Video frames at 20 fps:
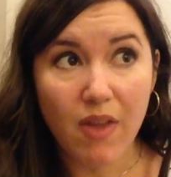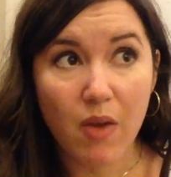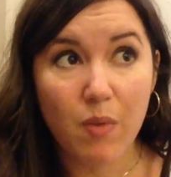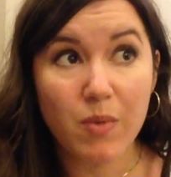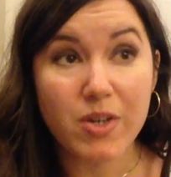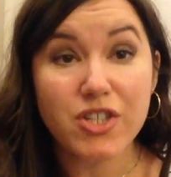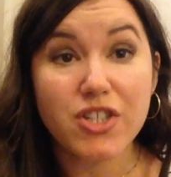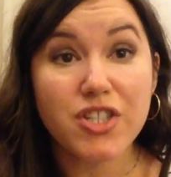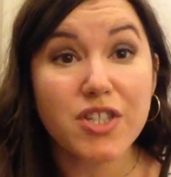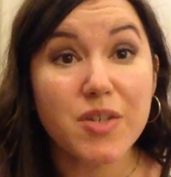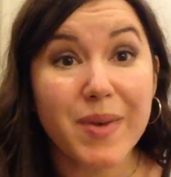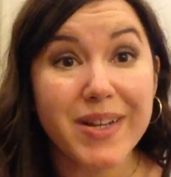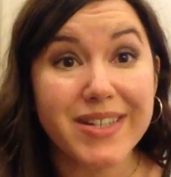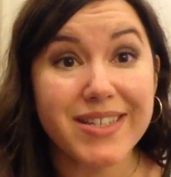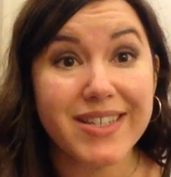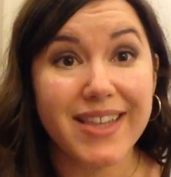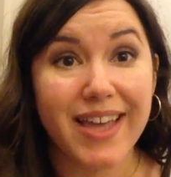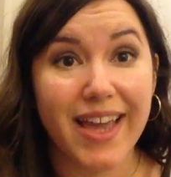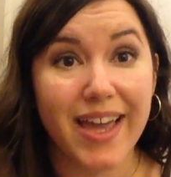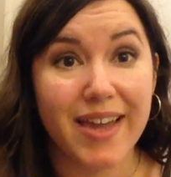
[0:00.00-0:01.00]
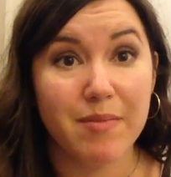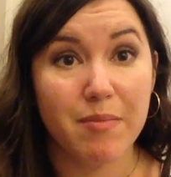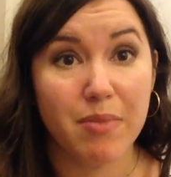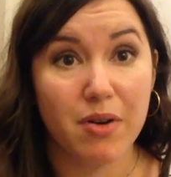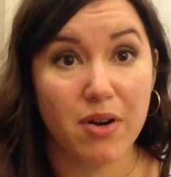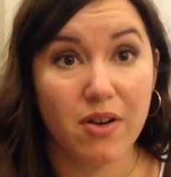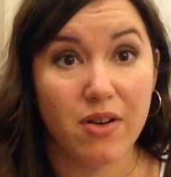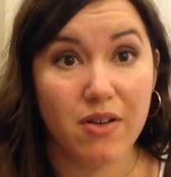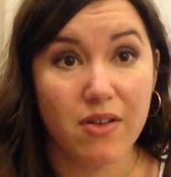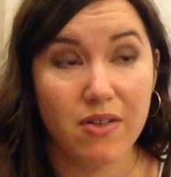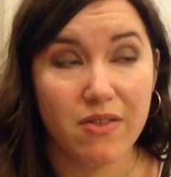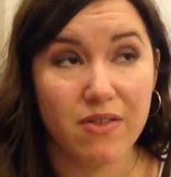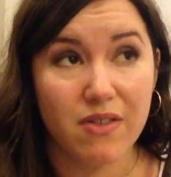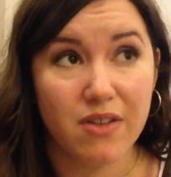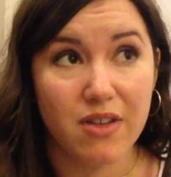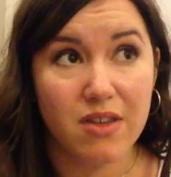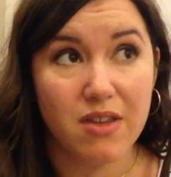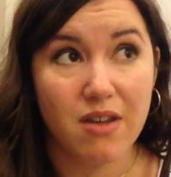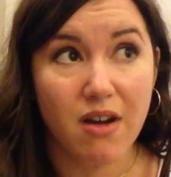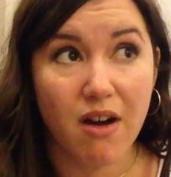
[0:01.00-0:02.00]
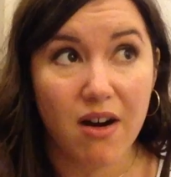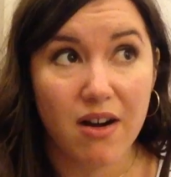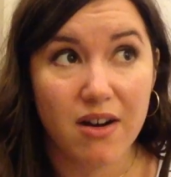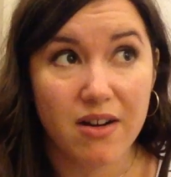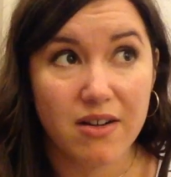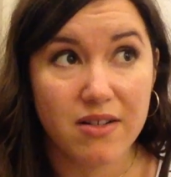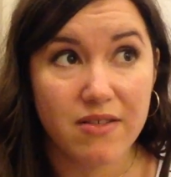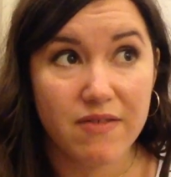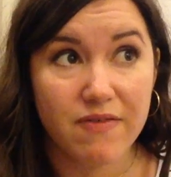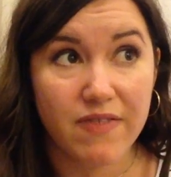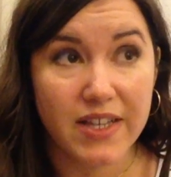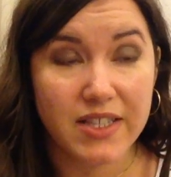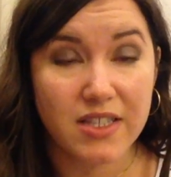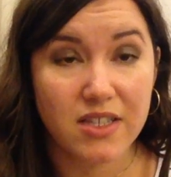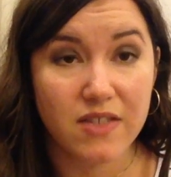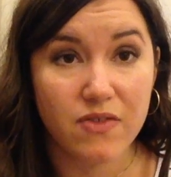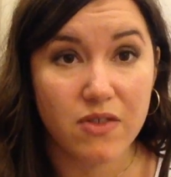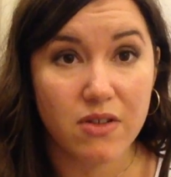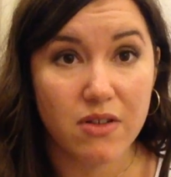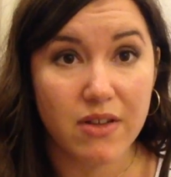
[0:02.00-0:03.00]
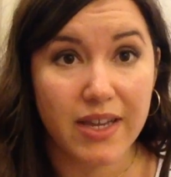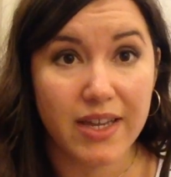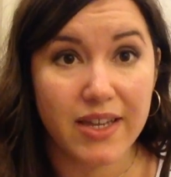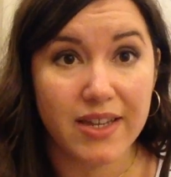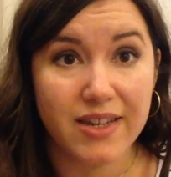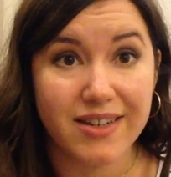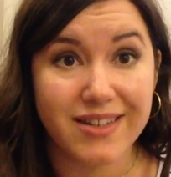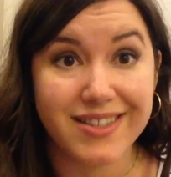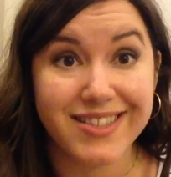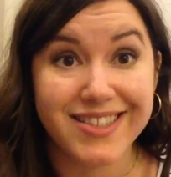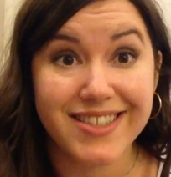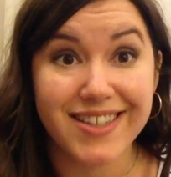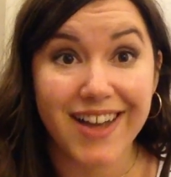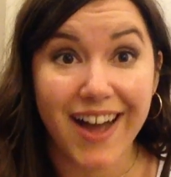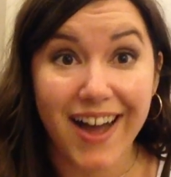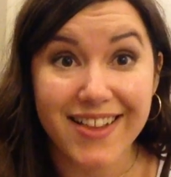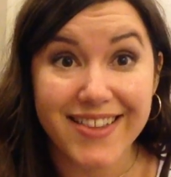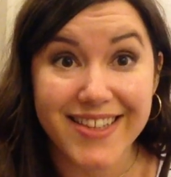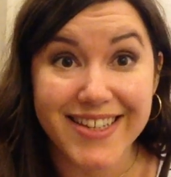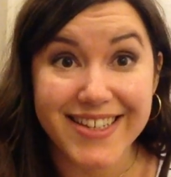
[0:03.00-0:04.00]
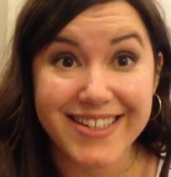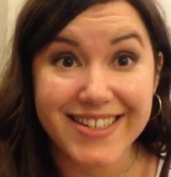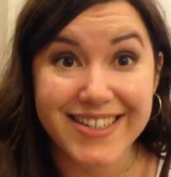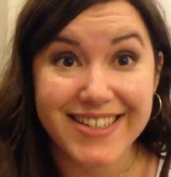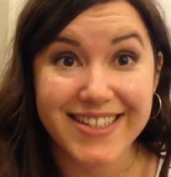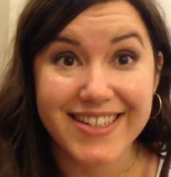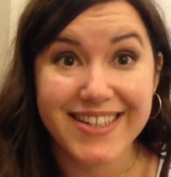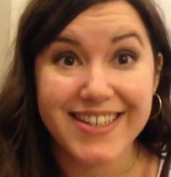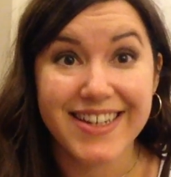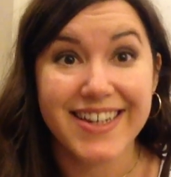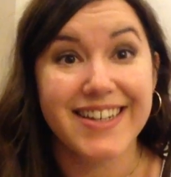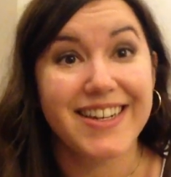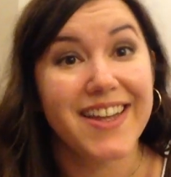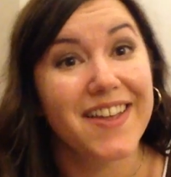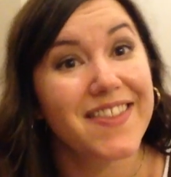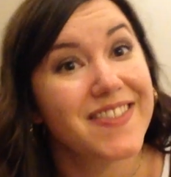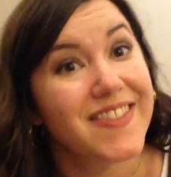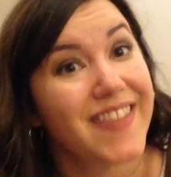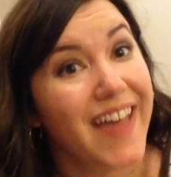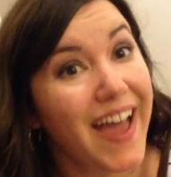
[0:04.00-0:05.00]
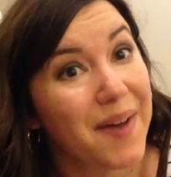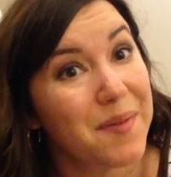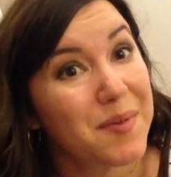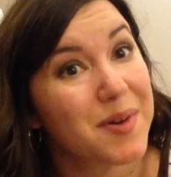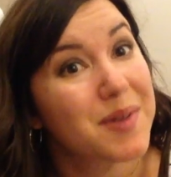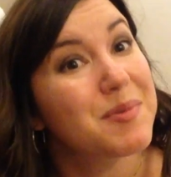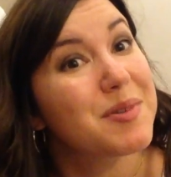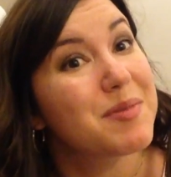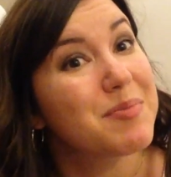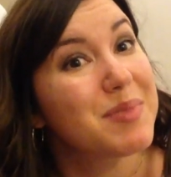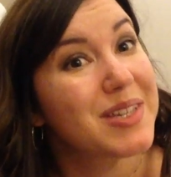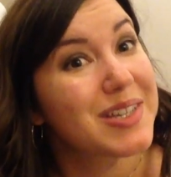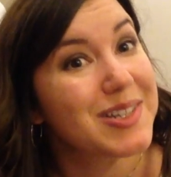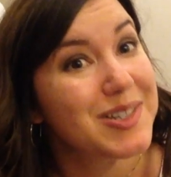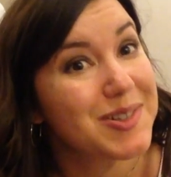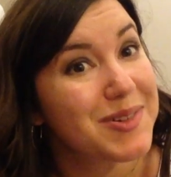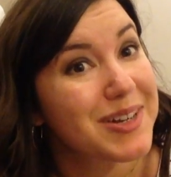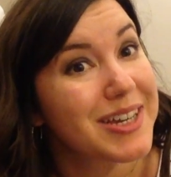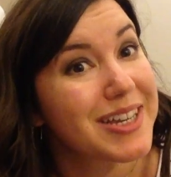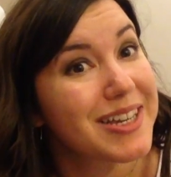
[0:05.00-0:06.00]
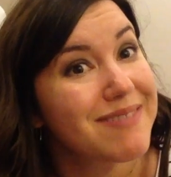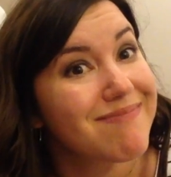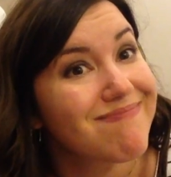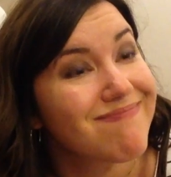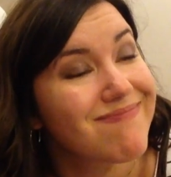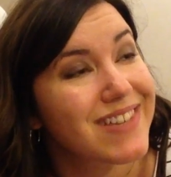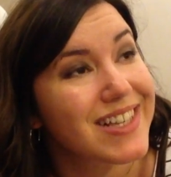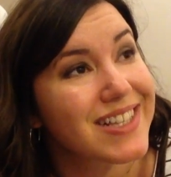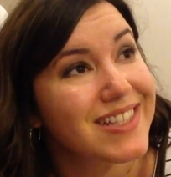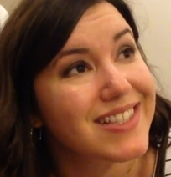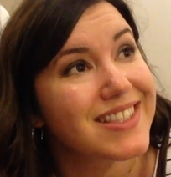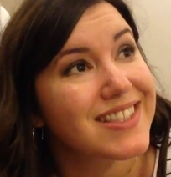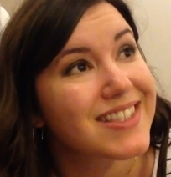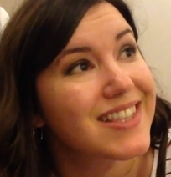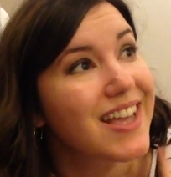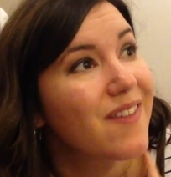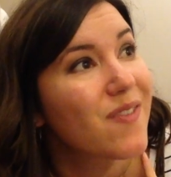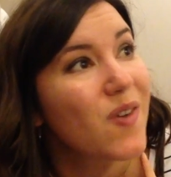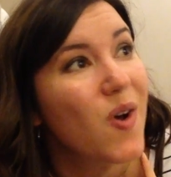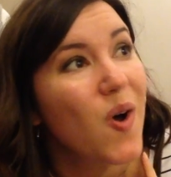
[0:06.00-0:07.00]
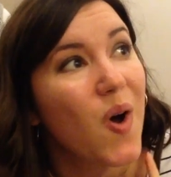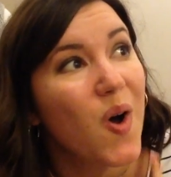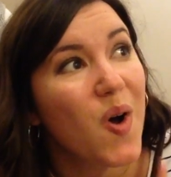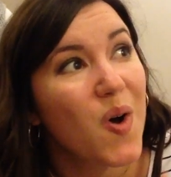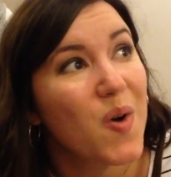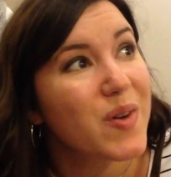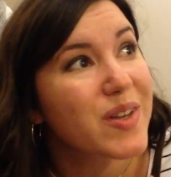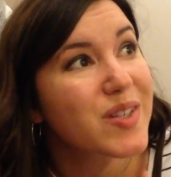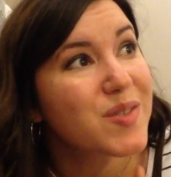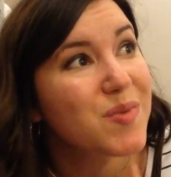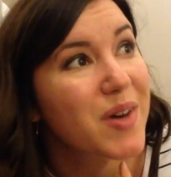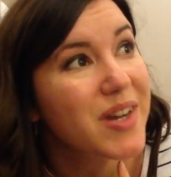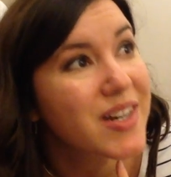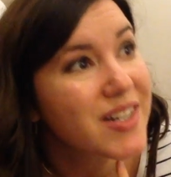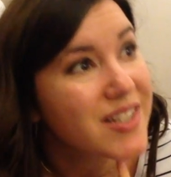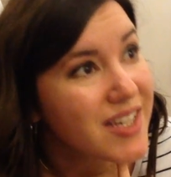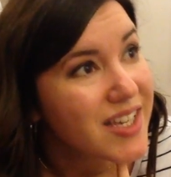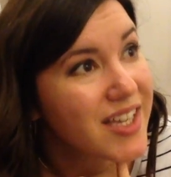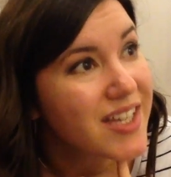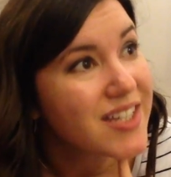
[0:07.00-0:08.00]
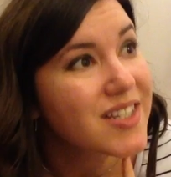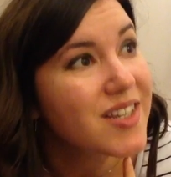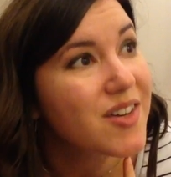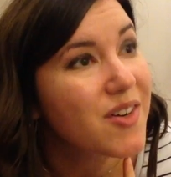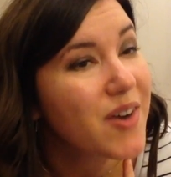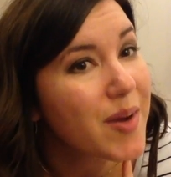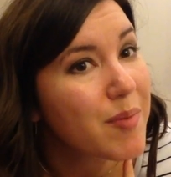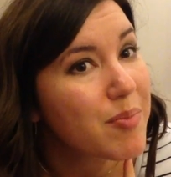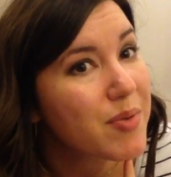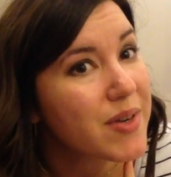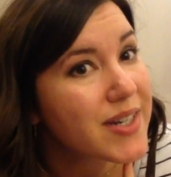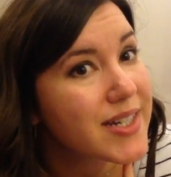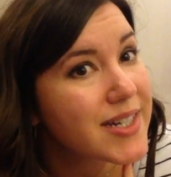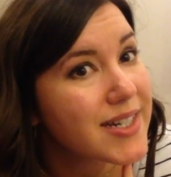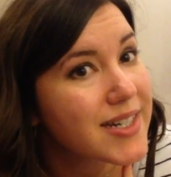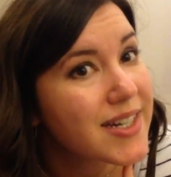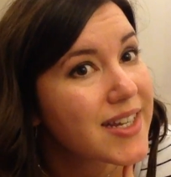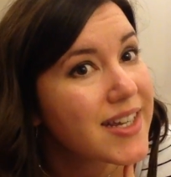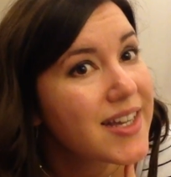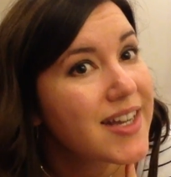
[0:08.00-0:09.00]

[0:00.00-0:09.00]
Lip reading: when she went to the Edinburgh Yarn Festival in Scotland. Now that one would be a dream because I've always wanted to get to Great Britain,